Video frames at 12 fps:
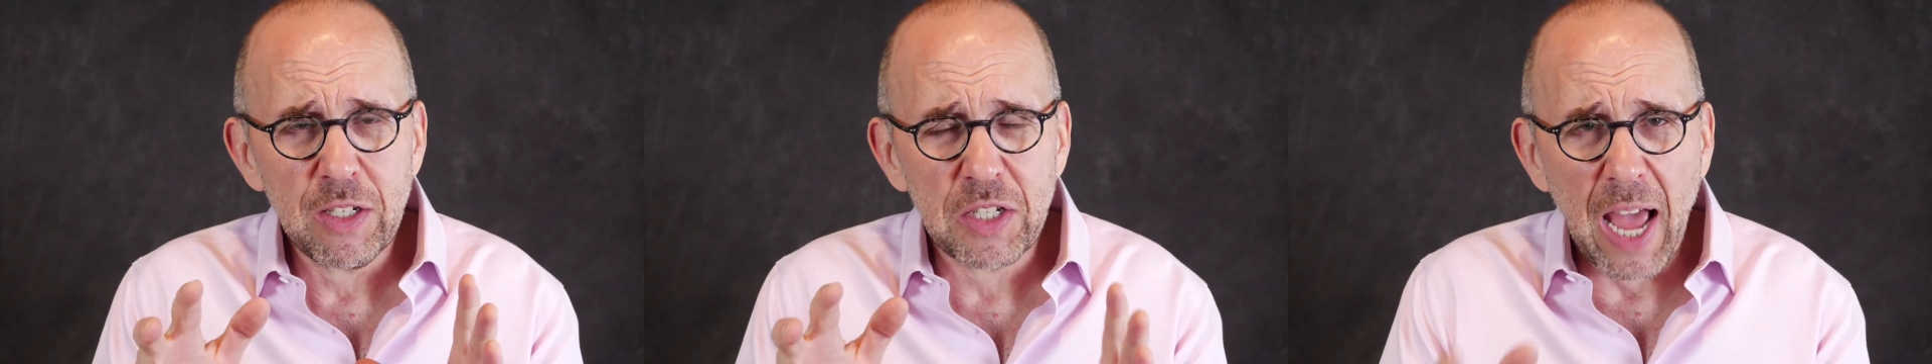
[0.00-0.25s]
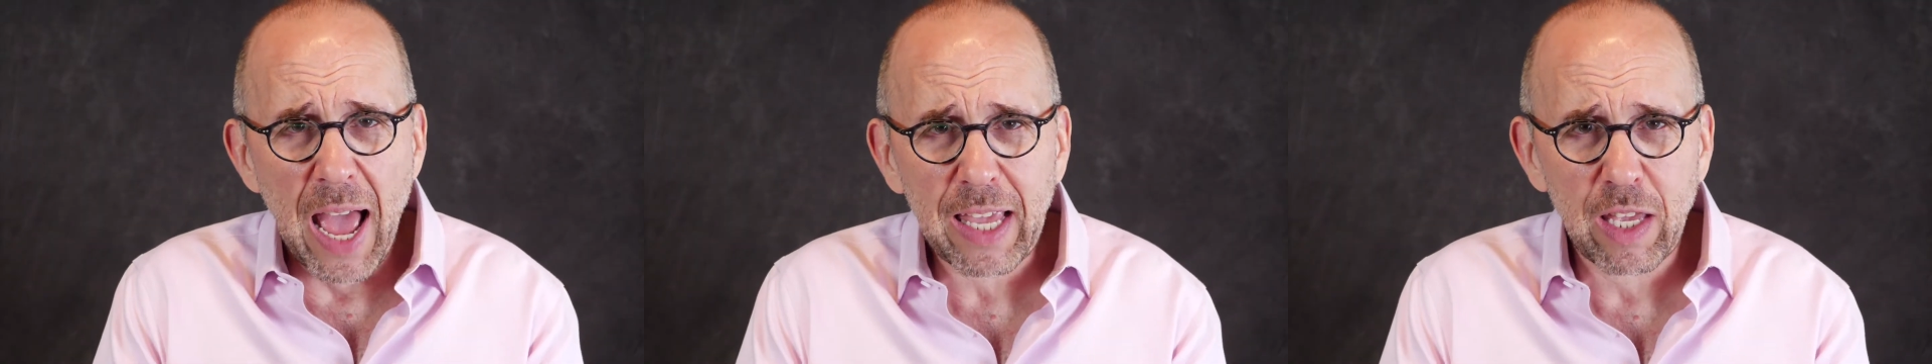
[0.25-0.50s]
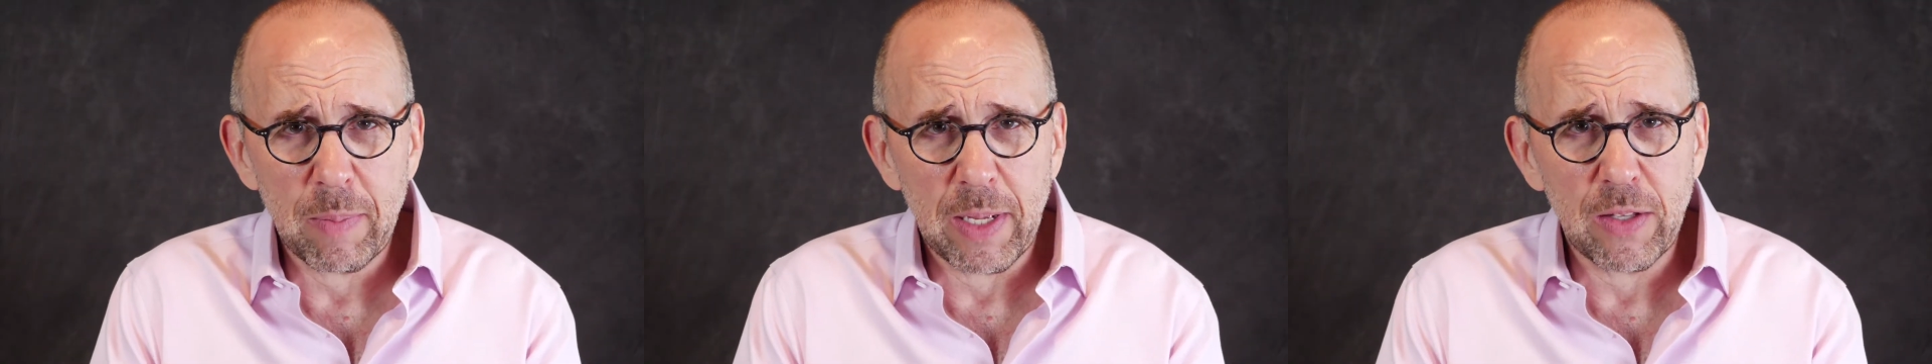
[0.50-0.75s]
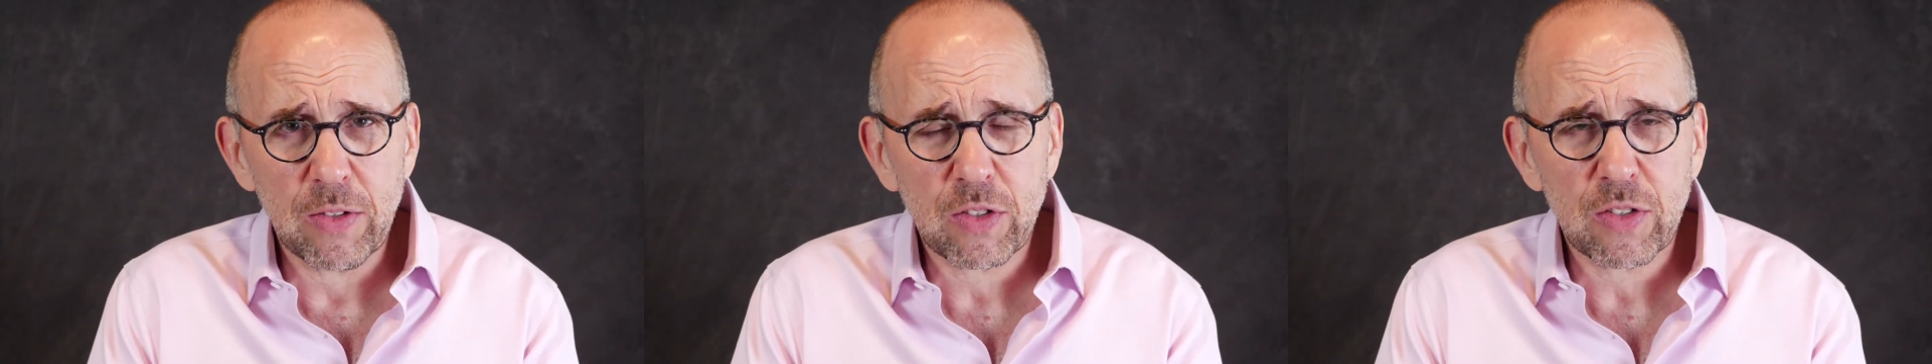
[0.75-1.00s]

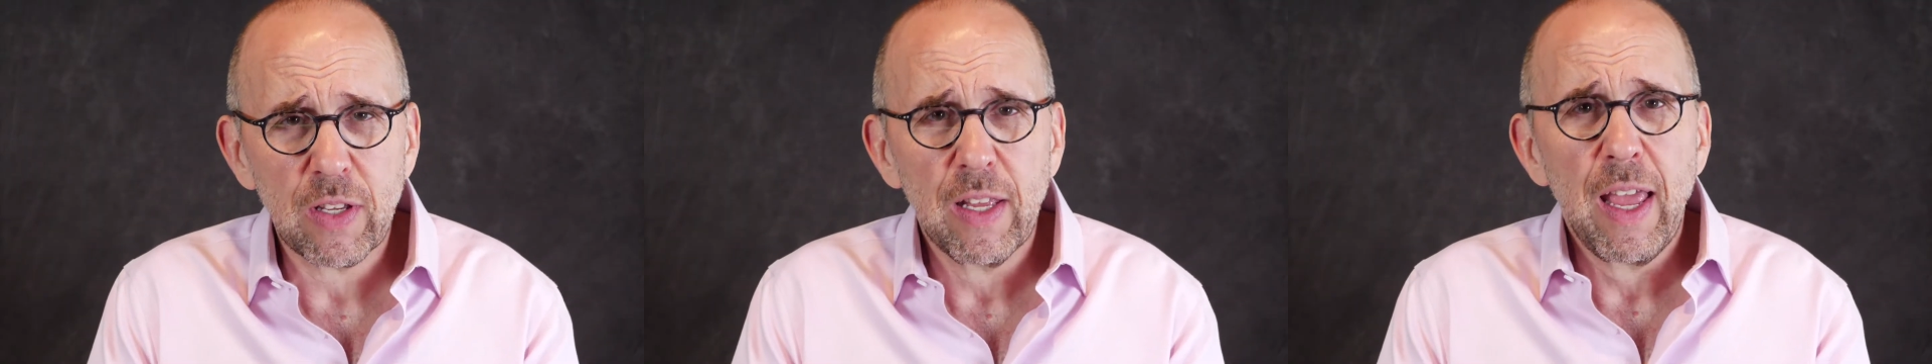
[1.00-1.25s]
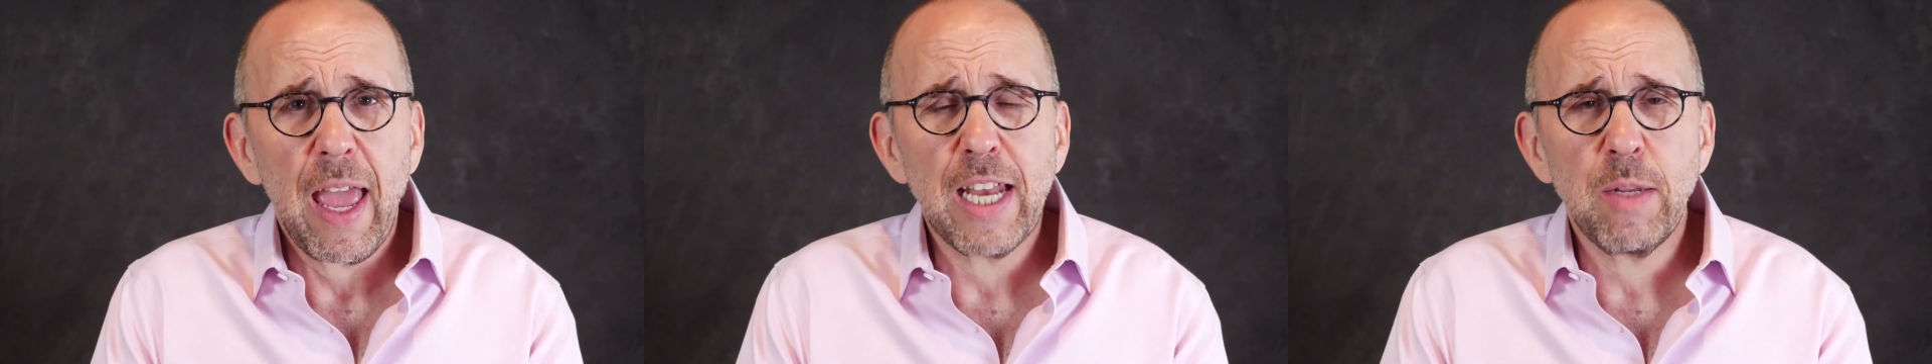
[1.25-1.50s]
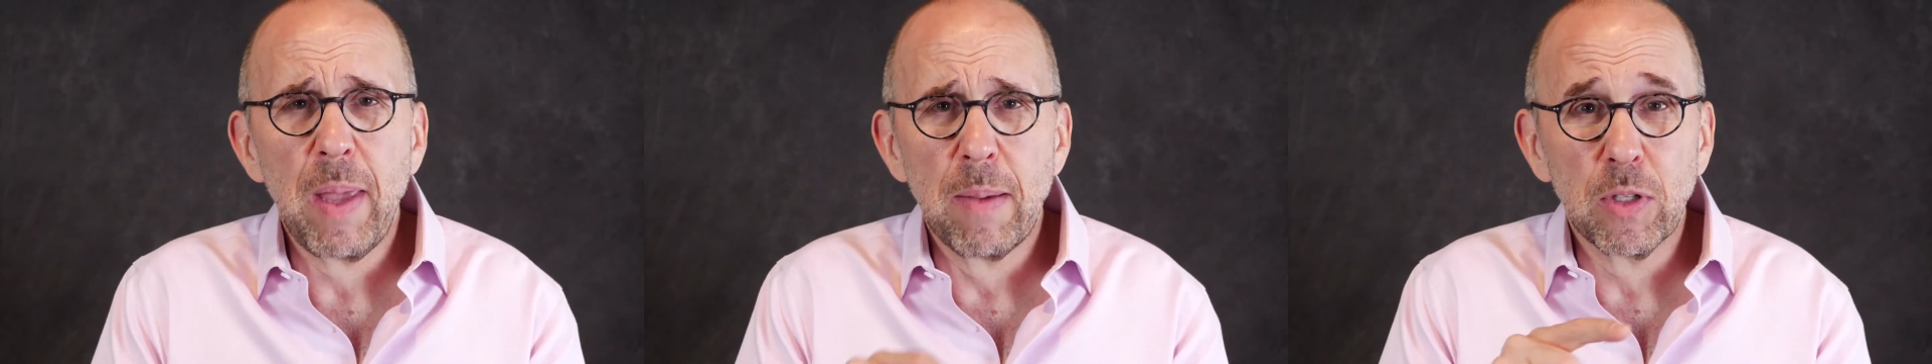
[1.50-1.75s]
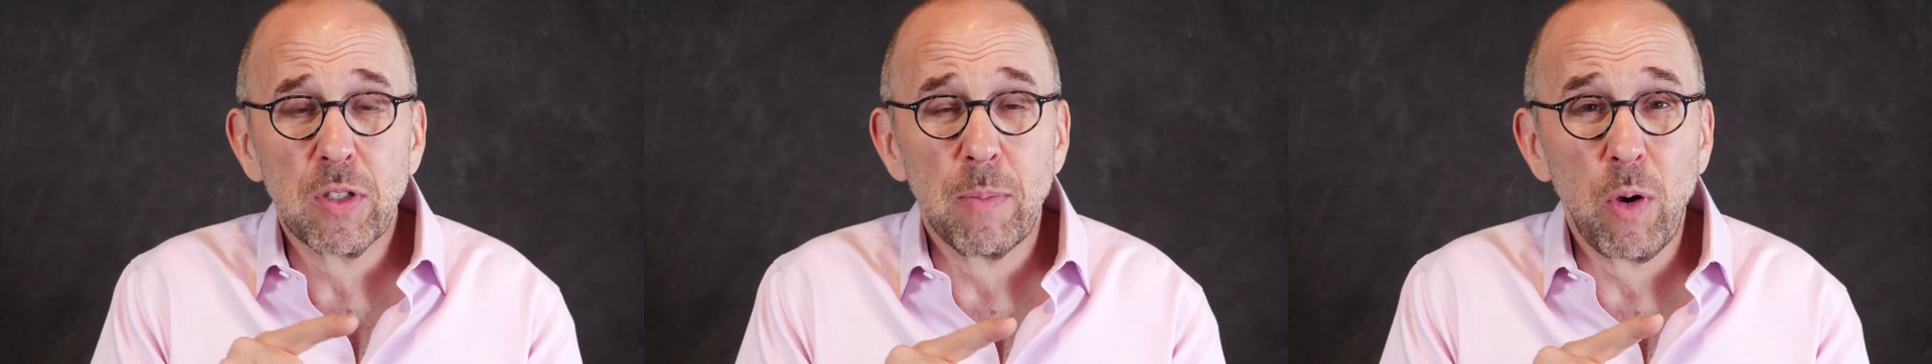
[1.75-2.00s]
documents and to be
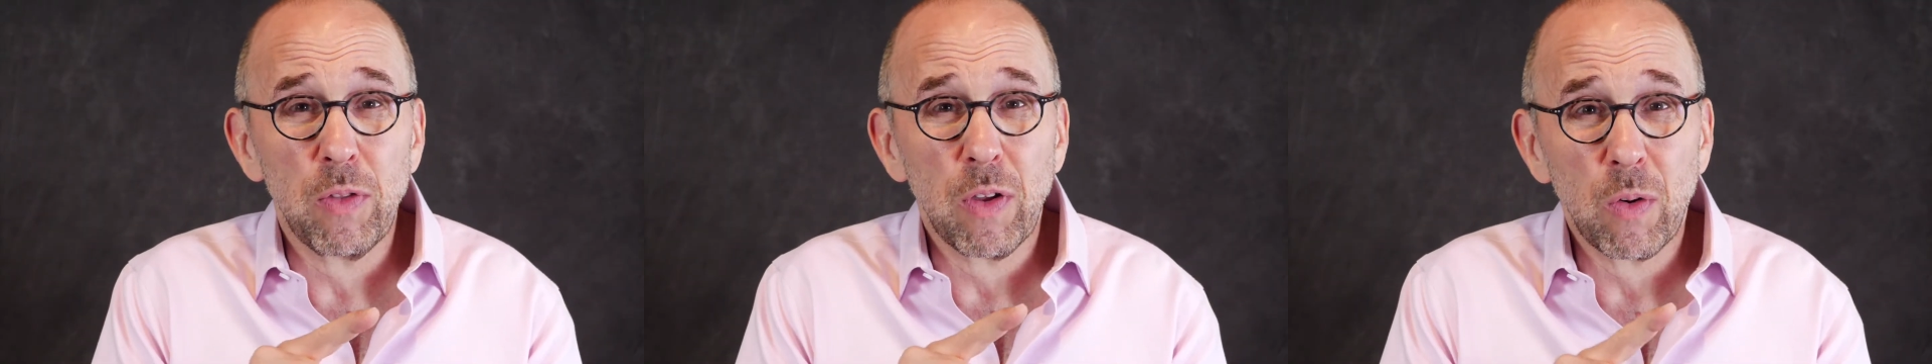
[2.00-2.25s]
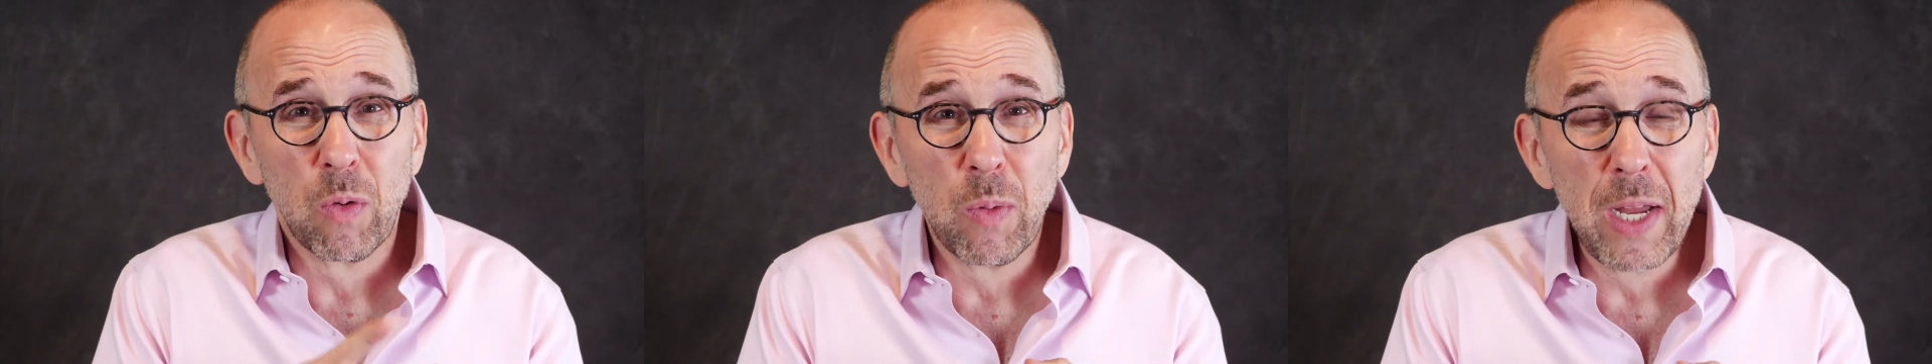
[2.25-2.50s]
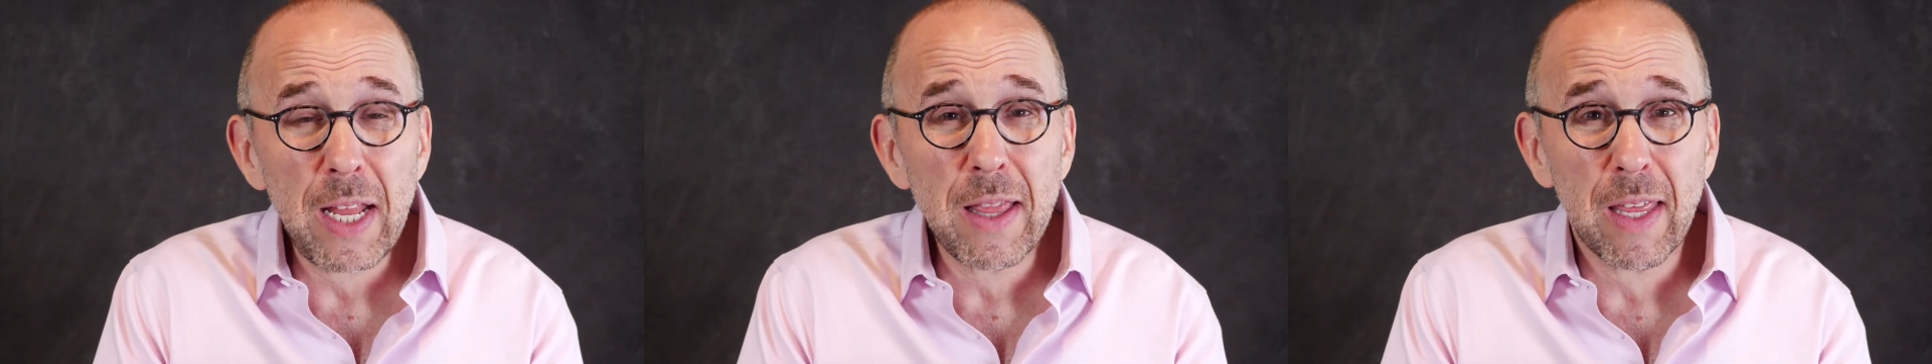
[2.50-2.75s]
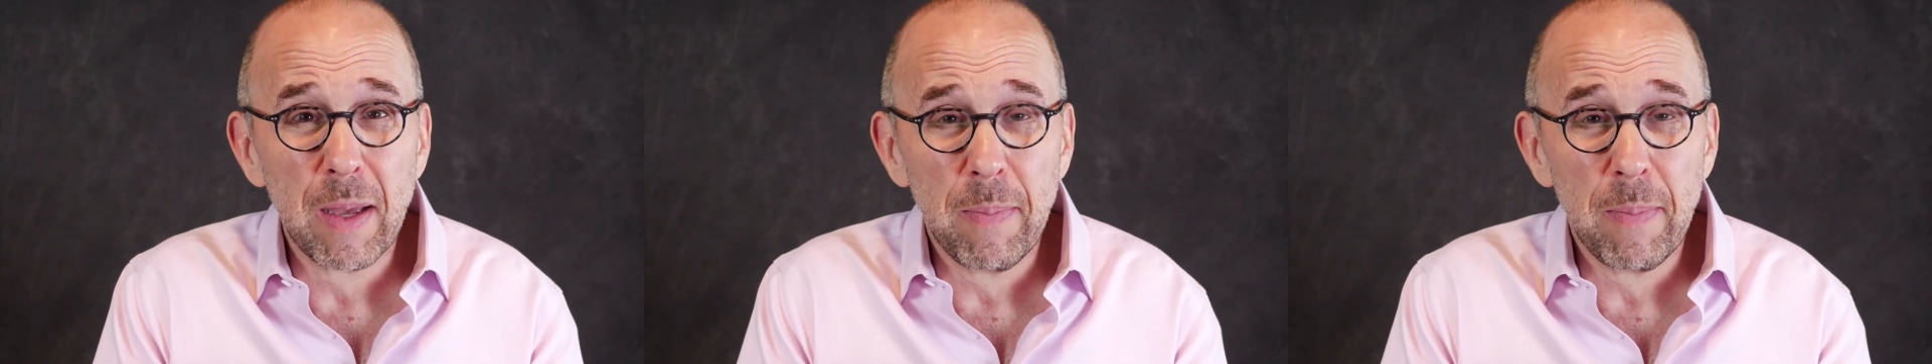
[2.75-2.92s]
able to both read